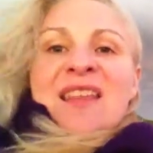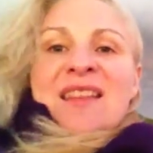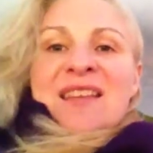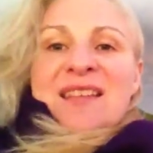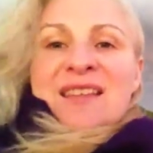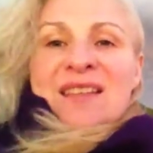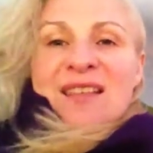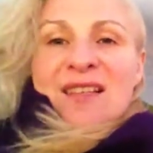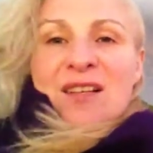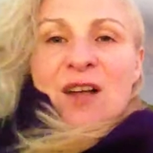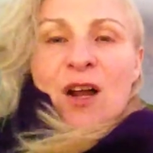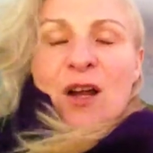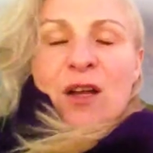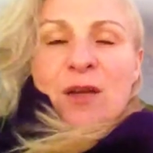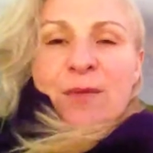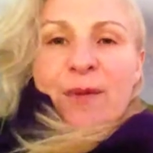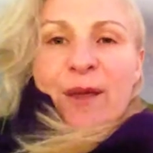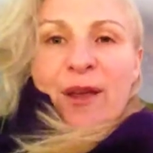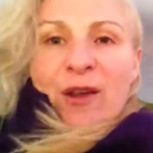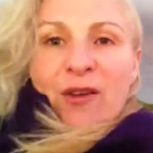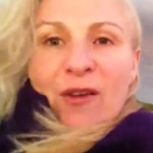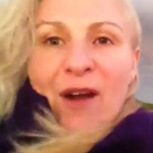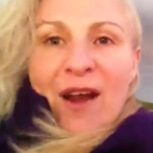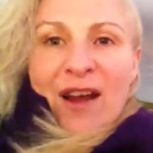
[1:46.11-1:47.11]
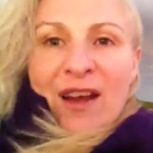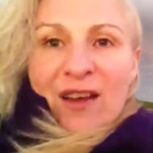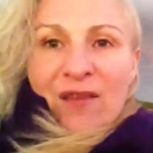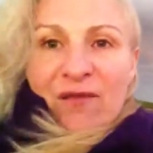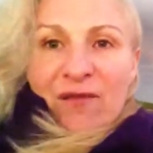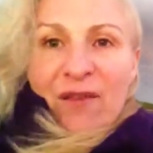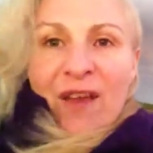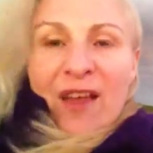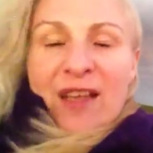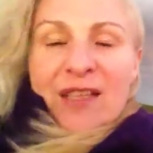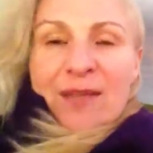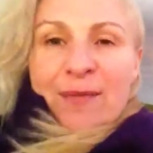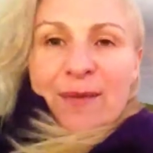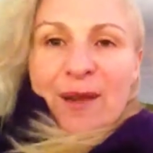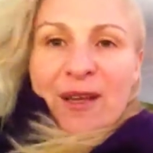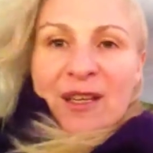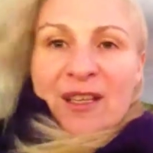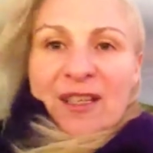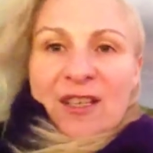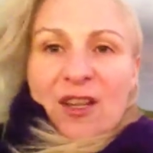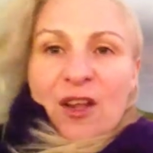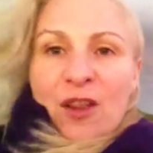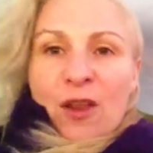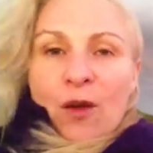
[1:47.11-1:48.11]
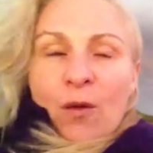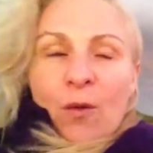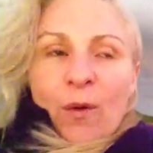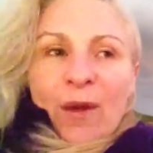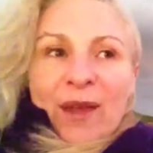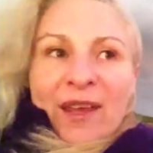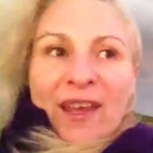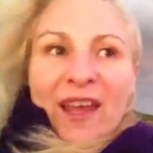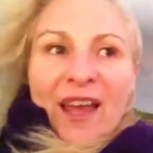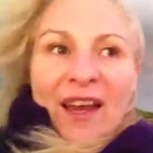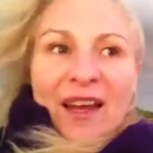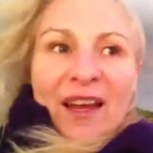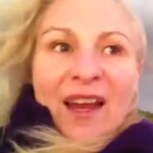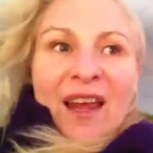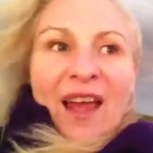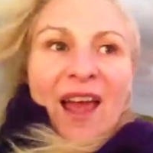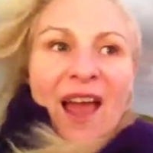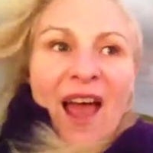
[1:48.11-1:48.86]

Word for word: this is going to be great investment so that we can